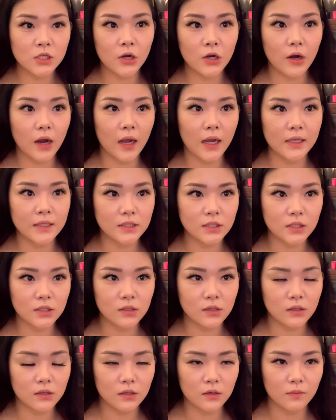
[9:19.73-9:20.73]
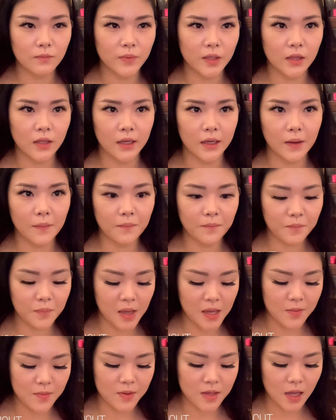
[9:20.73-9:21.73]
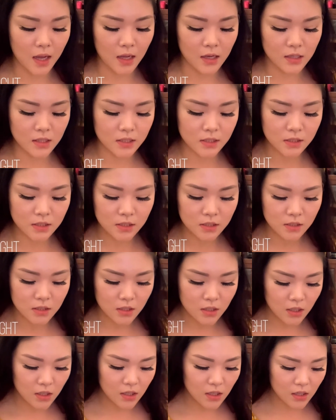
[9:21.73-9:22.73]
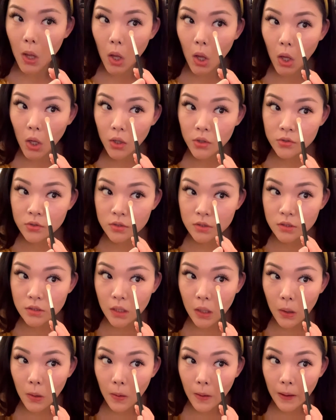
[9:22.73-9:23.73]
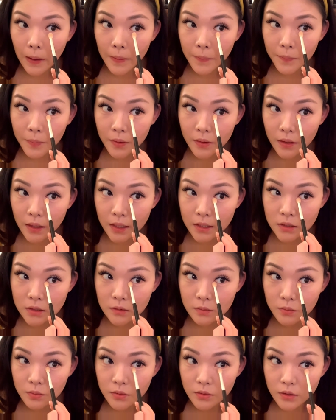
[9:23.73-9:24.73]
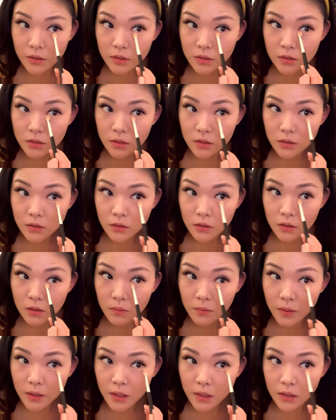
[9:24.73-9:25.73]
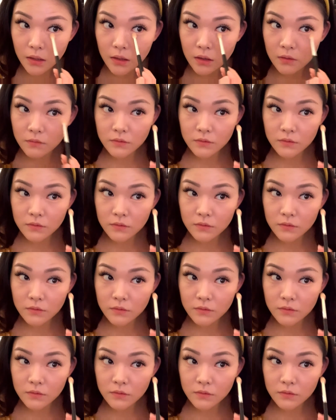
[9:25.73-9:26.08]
your eyes look a little bit like baby eyes. So I like to place it a little bit of